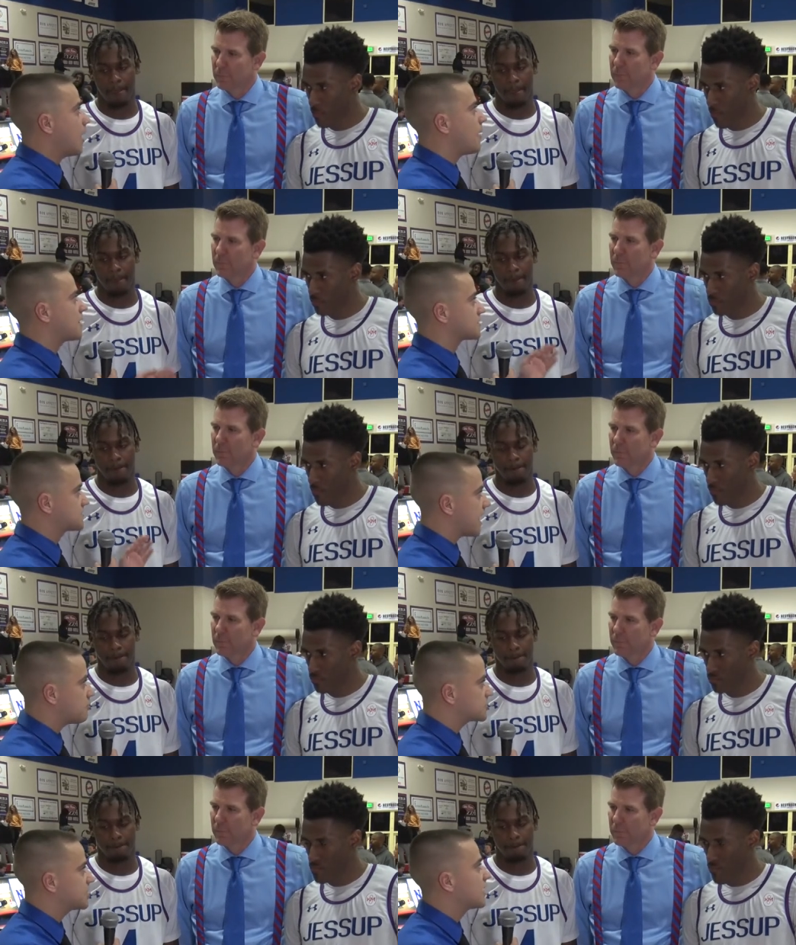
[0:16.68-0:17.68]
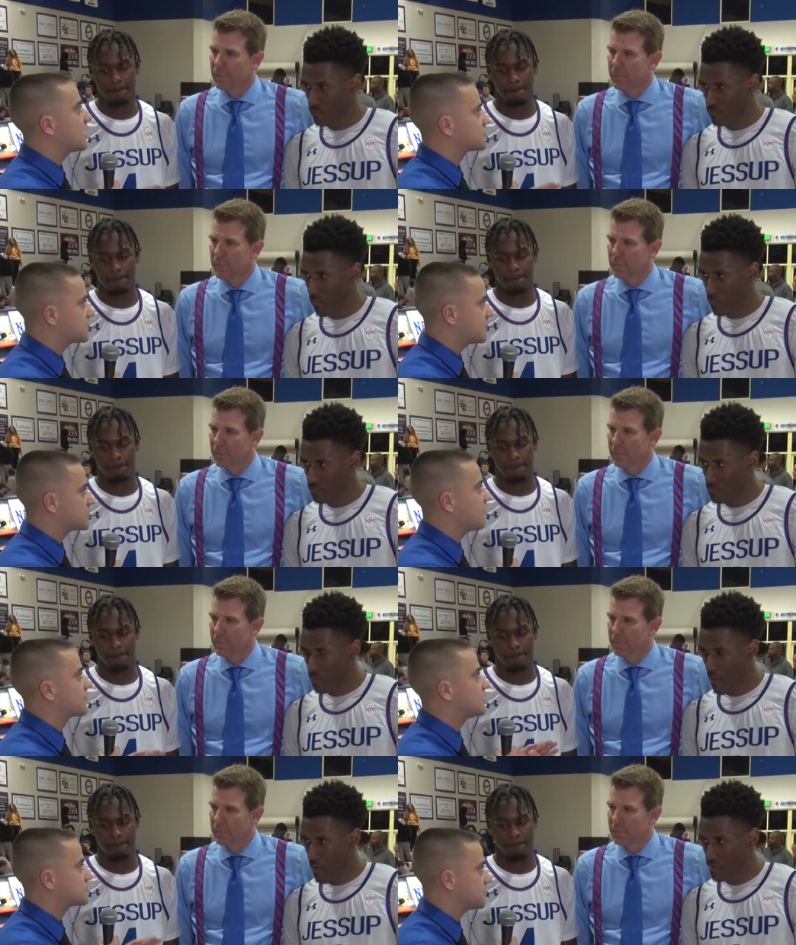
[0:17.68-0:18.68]
Speaker 1: about establishing a sense
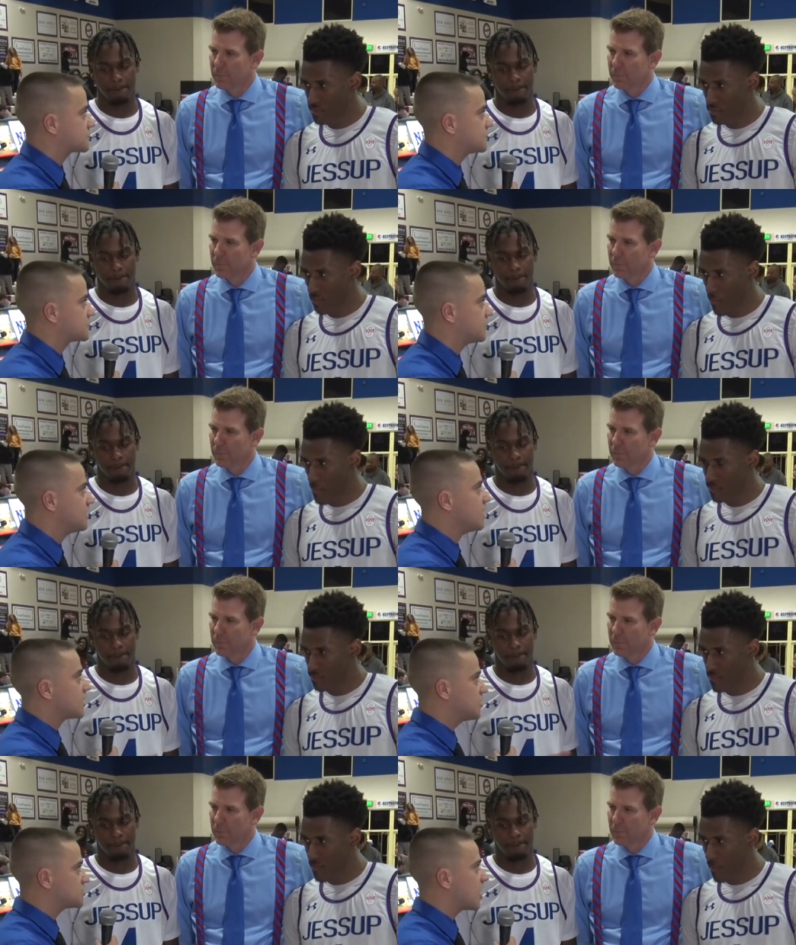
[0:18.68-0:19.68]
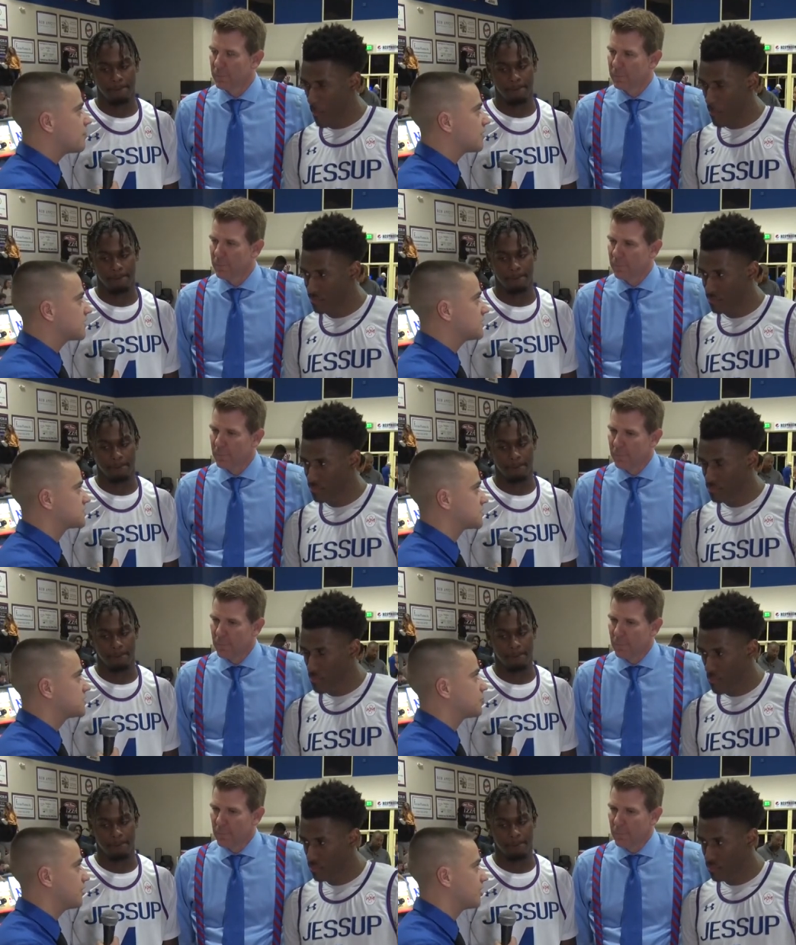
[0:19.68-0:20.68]
of consistency. Can you talk about the
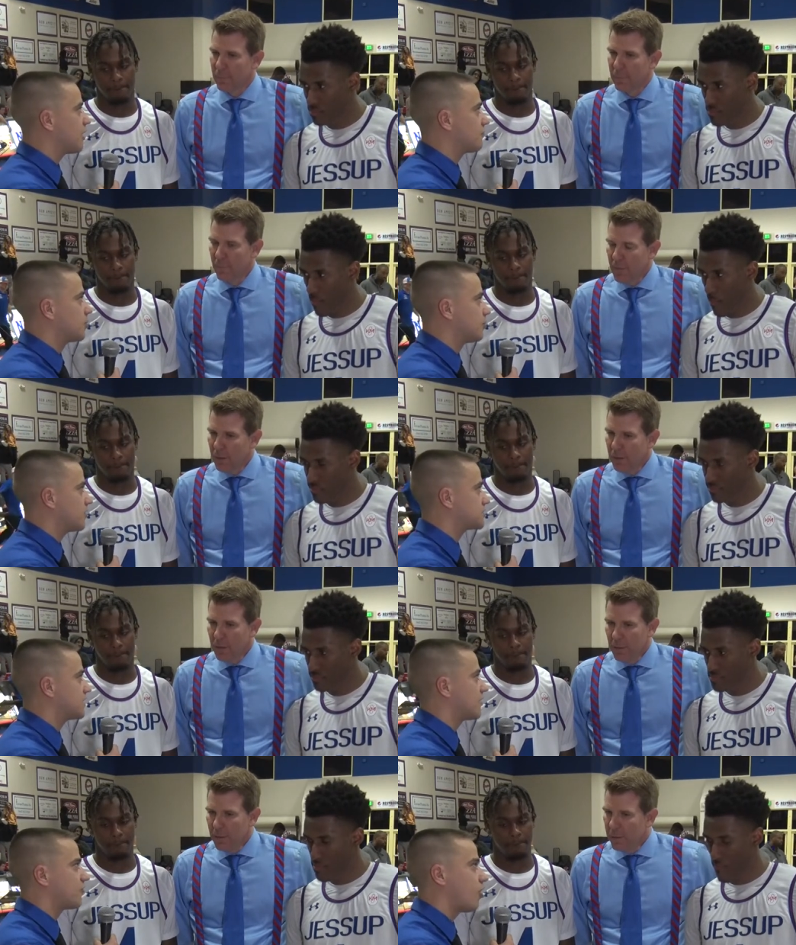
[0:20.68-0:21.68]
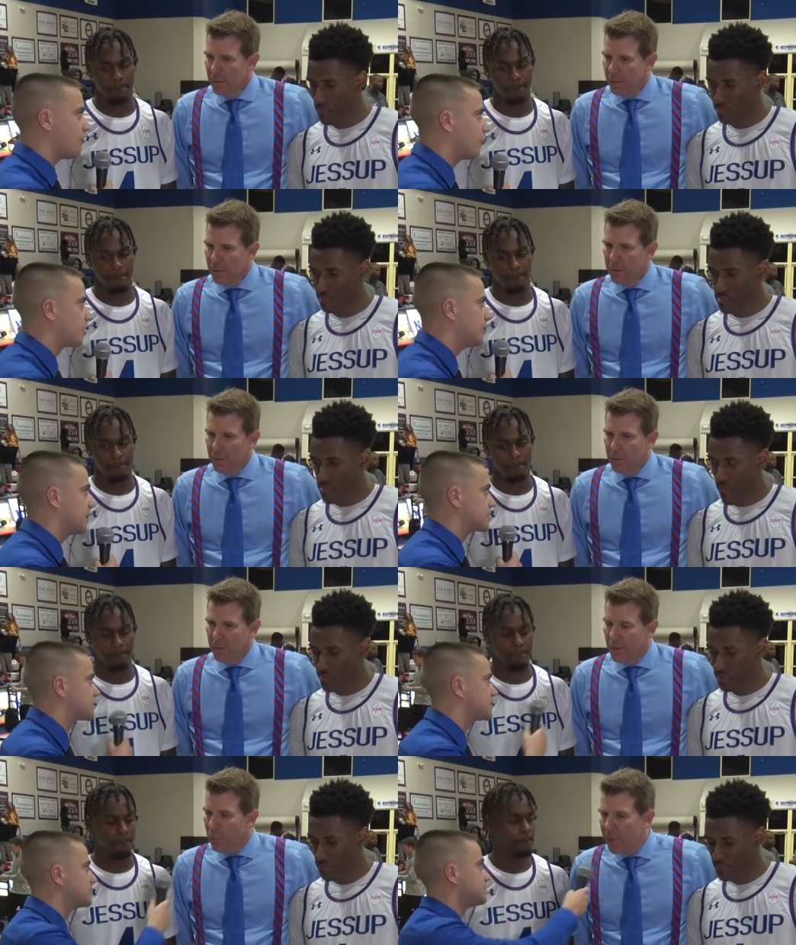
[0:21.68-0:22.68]
consistent play you got from your boys tonight for all 40
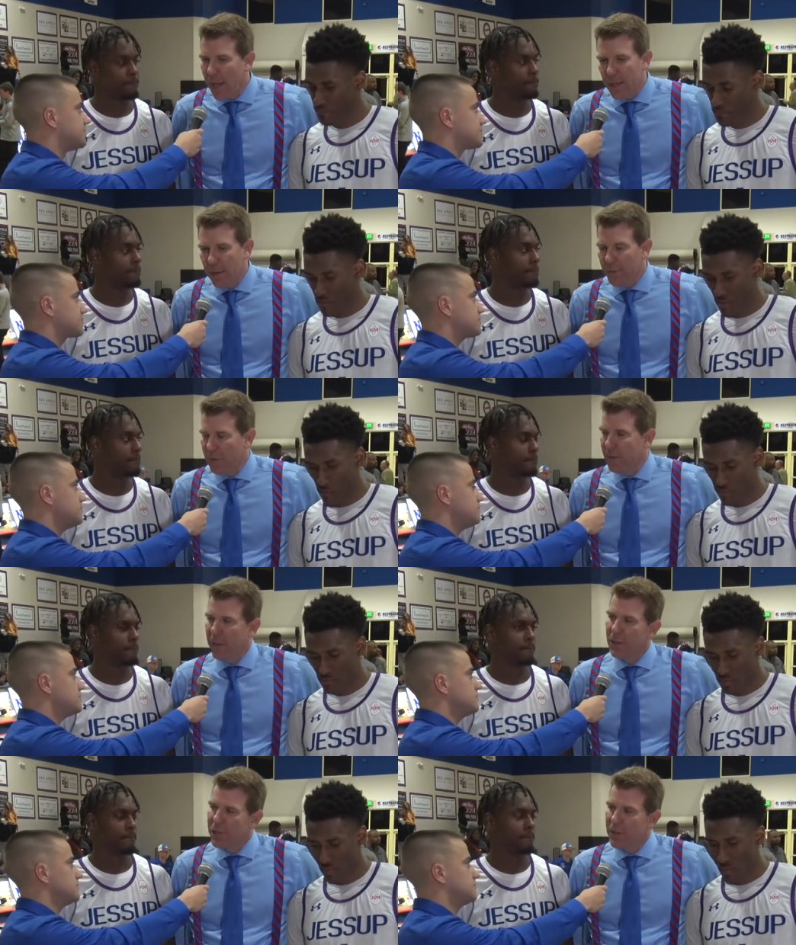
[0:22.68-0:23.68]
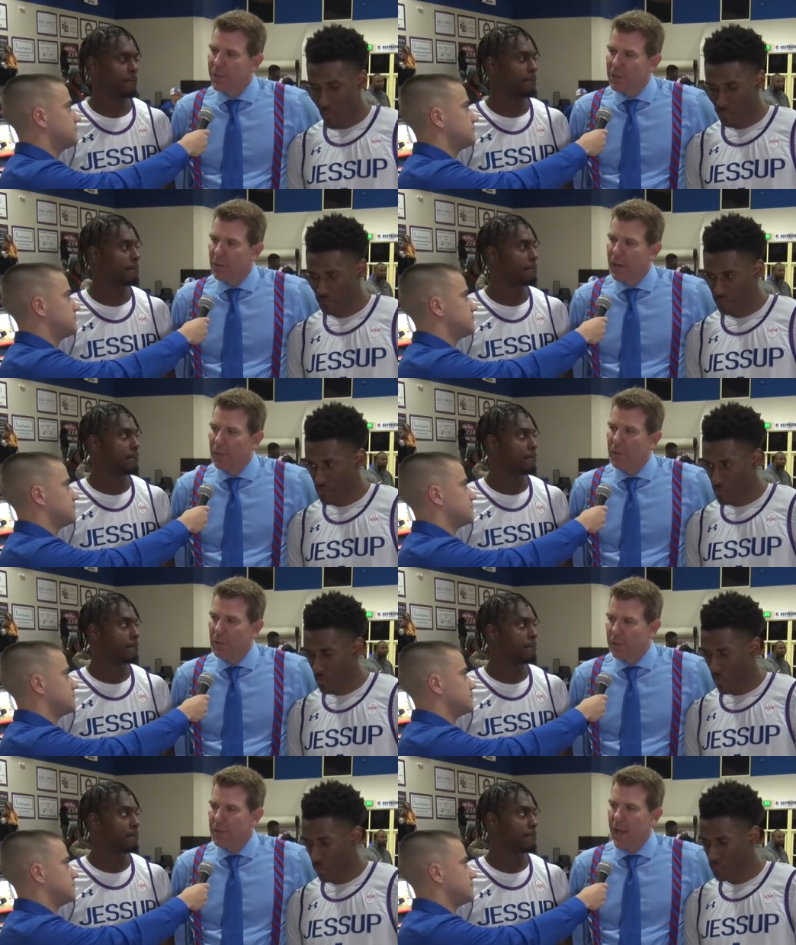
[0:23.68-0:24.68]
minutes?
Speaker 2: Well, yeah, you know, I thought the energy was great. We were
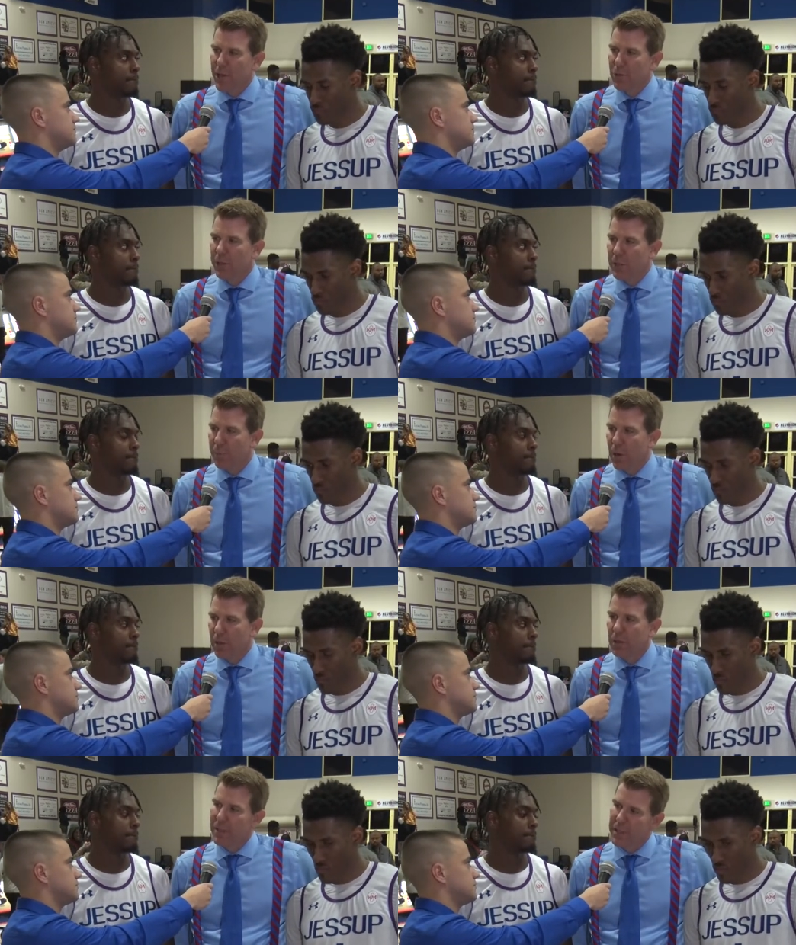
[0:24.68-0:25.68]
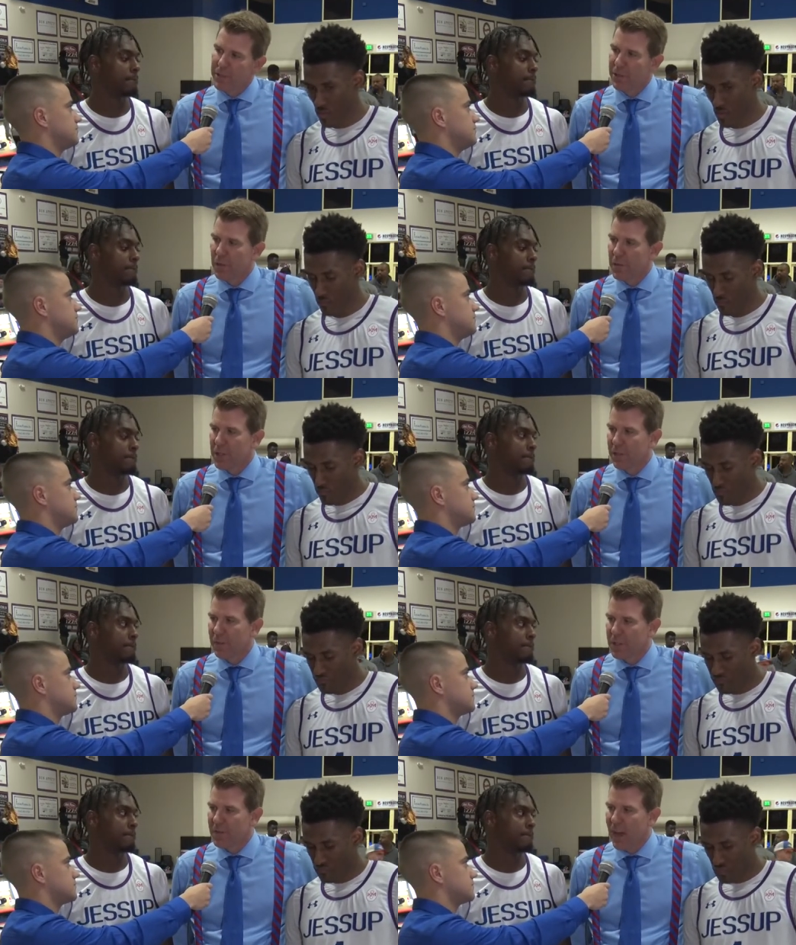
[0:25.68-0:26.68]
a little casual with the ball early, six turnovers in the
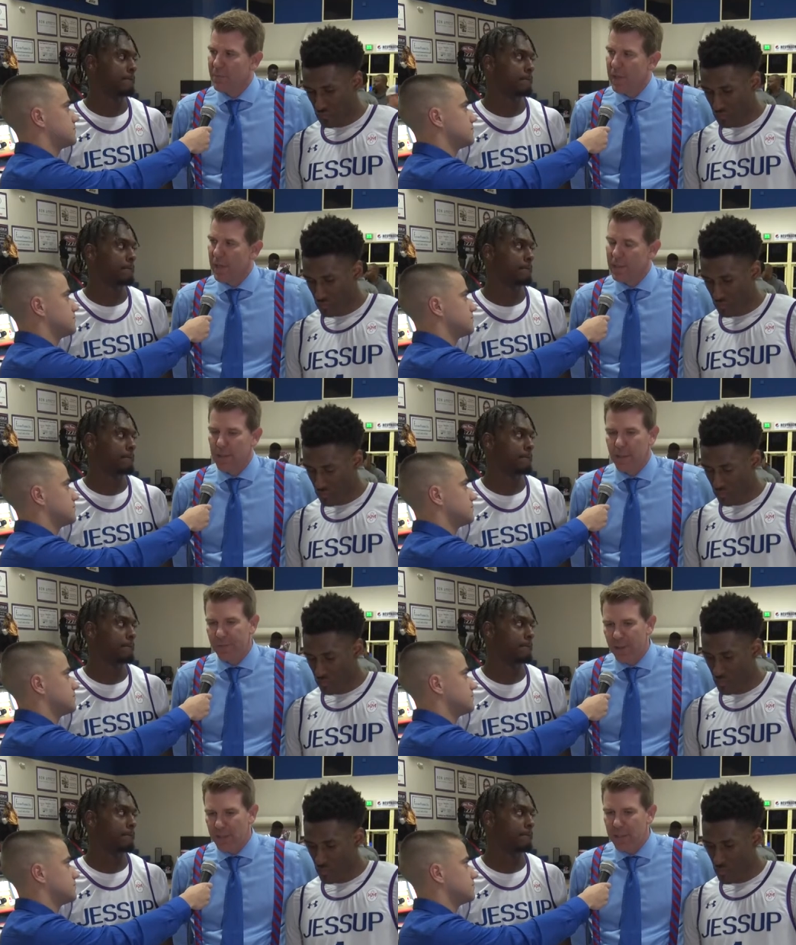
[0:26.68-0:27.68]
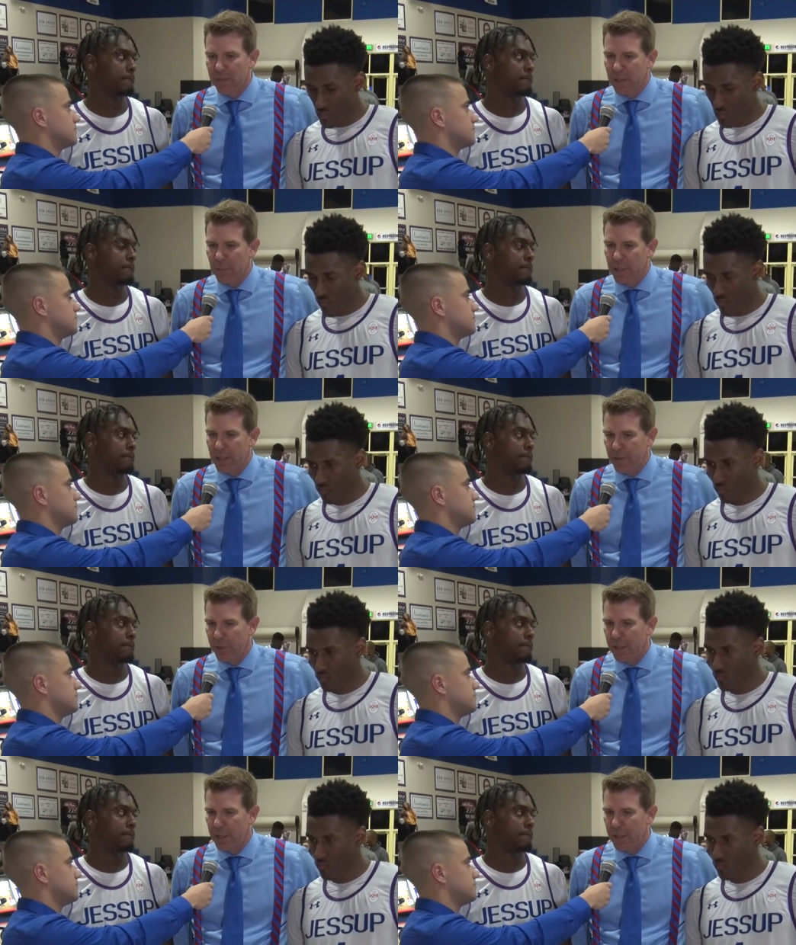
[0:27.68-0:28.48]
first five minutes, and then defensively, we didn't, we